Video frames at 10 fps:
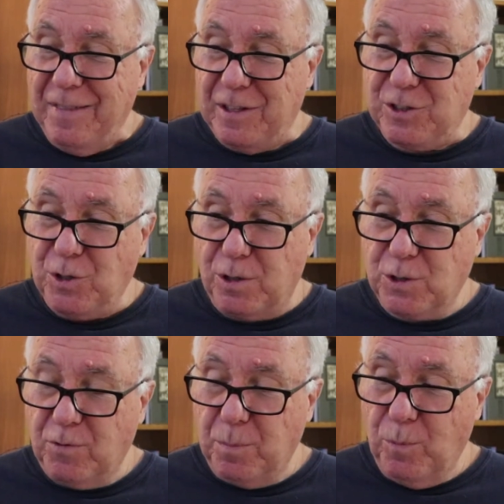this is
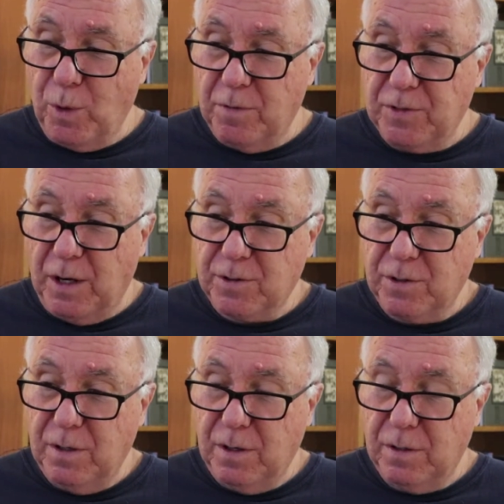also from one of
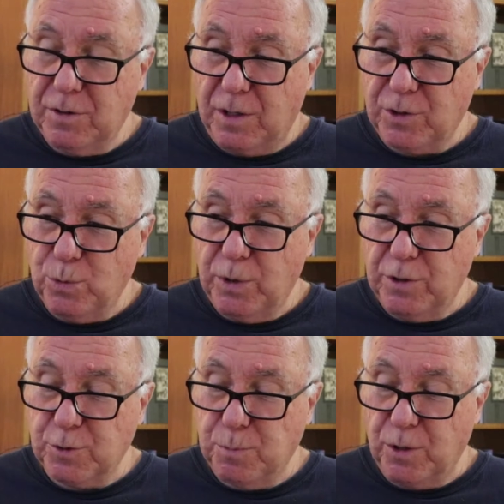Dr.
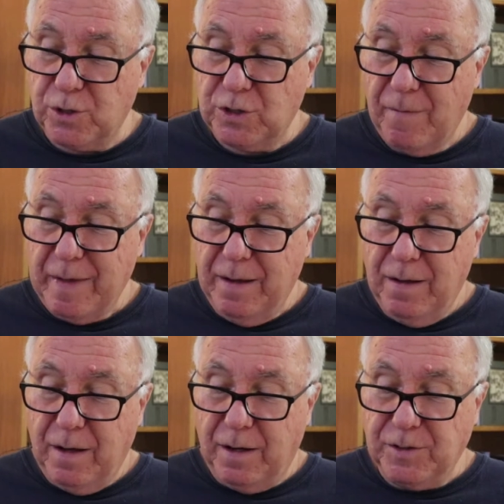Weil's books.
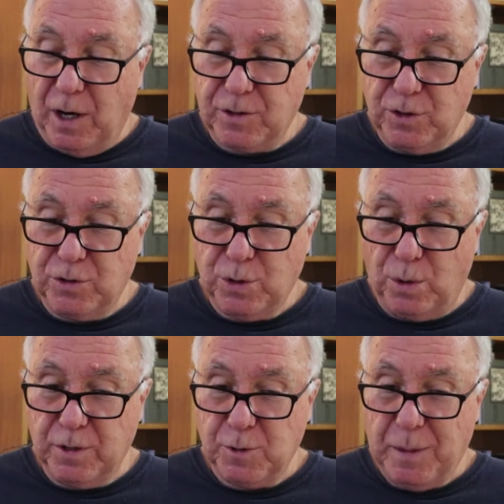A doctor
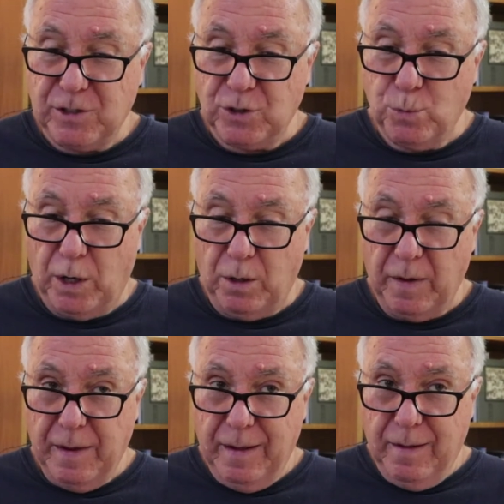told his patient,
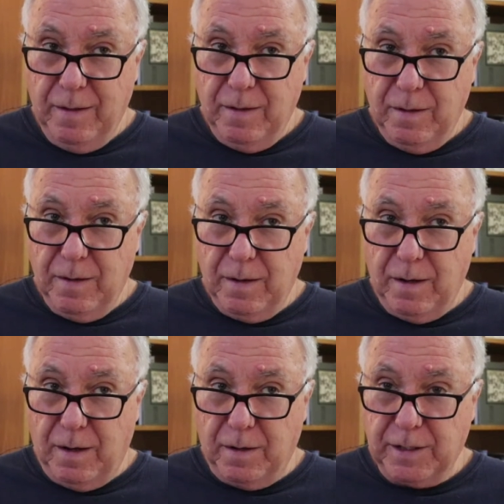well,
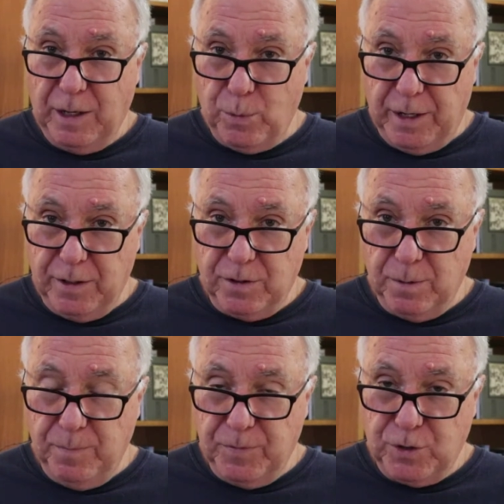get ready
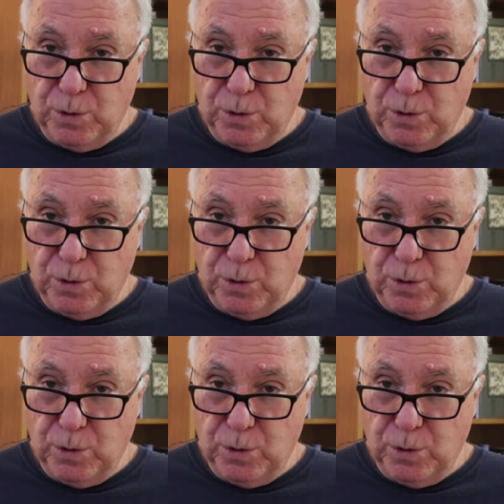to